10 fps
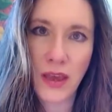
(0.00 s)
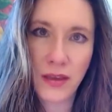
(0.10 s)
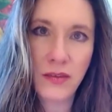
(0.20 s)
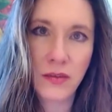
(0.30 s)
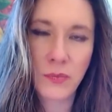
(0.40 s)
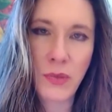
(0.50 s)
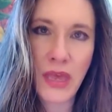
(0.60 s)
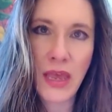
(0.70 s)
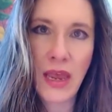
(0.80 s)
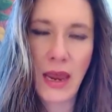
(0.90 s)
cusp
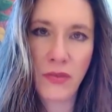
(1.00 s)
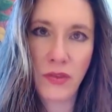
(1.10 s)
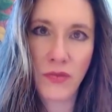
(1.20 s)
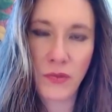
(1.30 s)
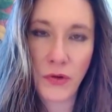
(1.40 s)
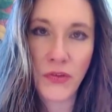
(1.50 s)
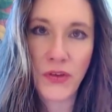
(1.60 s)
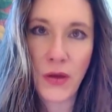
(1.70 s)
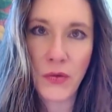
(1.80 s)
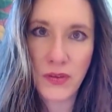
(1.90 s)
and the 1st
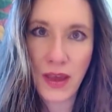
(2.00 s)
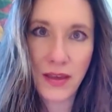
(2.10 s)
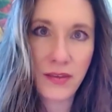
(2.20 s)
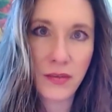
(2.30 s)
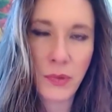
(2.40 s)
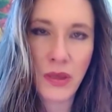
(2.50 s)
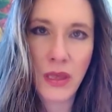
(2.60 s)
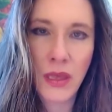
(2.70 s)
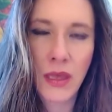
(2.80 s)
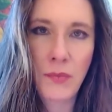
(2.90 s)
house cusp,
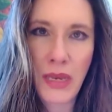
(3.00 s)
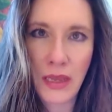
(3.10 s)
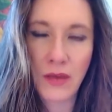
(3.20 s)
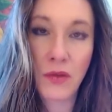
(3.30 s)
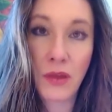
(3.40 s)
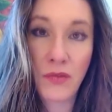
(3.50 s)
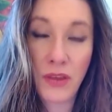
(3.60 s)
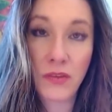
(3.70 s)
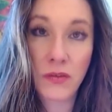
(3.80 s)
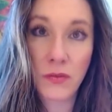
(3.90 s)
meaning if
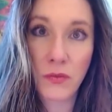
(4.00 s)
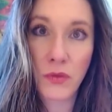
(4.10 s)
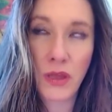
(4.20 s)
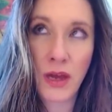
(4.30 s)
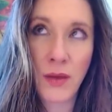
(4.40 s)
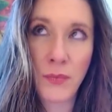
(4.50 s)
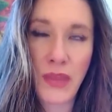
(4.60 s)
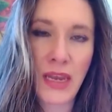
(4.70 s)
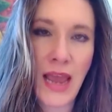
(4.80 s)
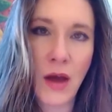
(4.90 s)
it's
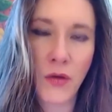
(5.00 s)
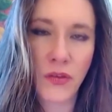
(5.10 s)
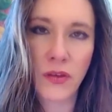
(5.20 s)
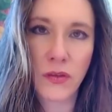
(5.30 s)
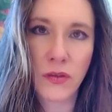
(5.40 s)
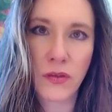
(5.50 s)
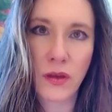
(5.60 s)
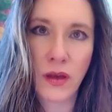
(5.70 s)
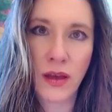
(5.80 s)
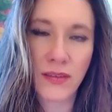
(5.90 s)
in houses
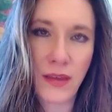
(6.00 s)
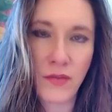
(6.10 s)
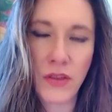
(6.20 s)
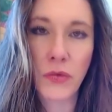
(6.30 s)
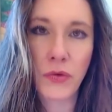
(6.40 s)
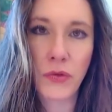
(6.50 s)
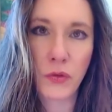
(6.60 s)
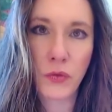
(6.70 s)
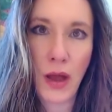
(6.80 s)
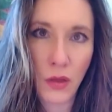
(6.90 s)
7 through
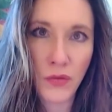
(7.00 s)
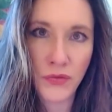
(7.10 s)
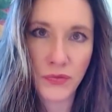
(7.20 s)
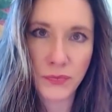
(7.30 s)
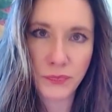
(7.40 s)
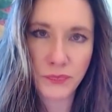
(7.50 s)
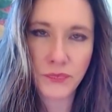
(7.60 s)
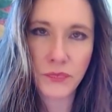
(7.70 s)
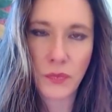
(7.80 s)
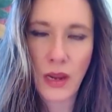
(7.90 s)
12
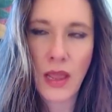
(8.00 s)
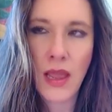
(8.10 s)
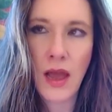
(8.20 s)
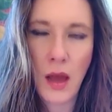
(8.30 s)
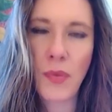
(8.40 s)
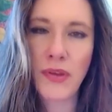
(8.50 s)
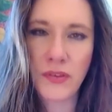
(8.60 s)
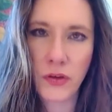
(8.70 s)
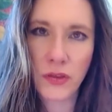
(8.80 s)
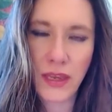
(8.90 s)
up
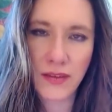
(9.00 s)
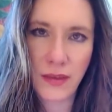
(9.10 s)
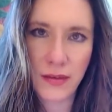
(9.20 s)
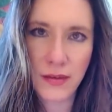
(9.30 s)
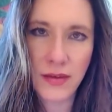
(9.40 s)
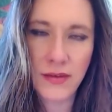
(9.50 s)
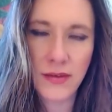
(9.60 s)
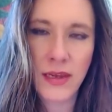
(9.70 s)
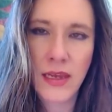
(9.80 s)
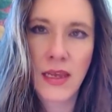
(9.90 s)
until the Ascendant,
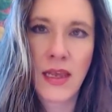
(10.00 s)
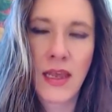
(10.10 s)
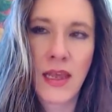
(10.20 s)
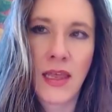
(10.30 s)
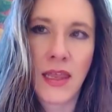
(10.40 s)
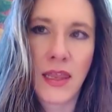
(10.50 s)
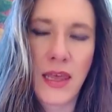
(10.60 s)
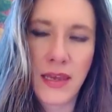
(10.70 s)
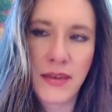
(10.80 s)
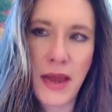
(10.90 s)

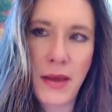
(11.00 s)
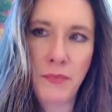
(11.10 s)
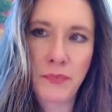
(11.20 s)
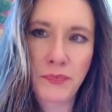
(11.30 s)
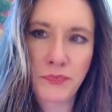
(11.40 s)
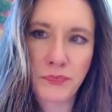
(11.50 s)
then